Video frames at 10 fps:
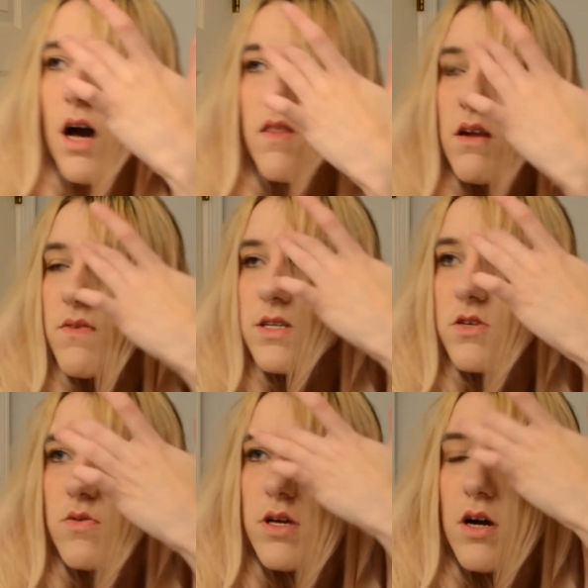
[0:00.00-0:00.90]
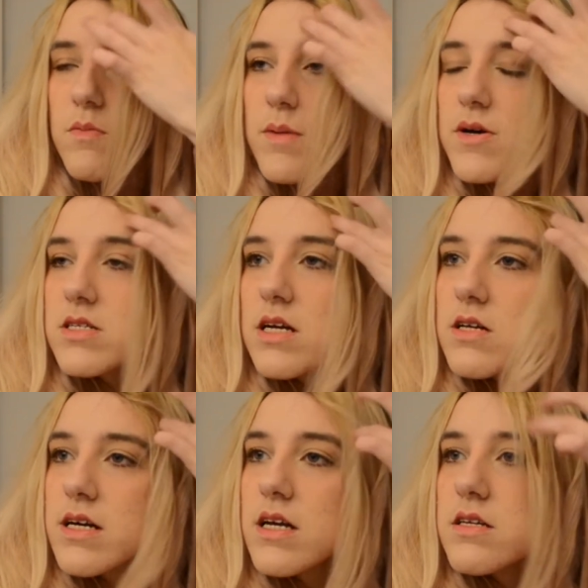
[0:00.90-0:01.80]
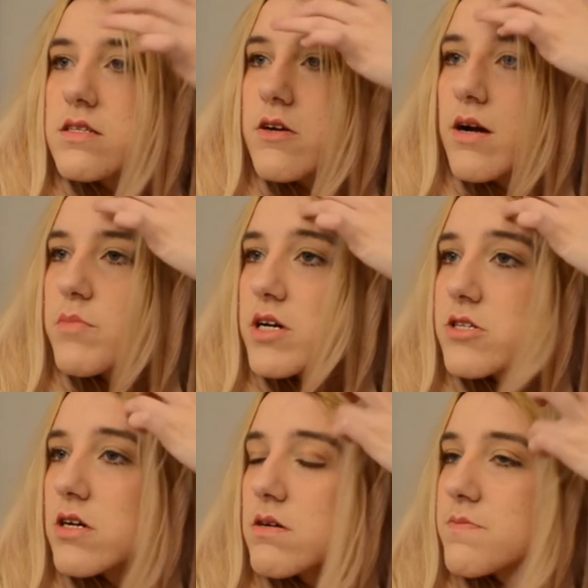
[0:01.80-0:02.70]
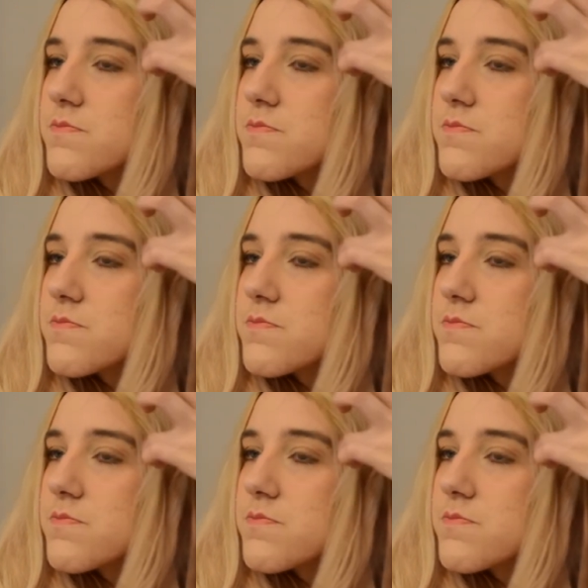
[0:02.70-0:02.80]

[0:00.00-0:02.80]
And then if I do, you know, maybe I'll take like an Instagram picture.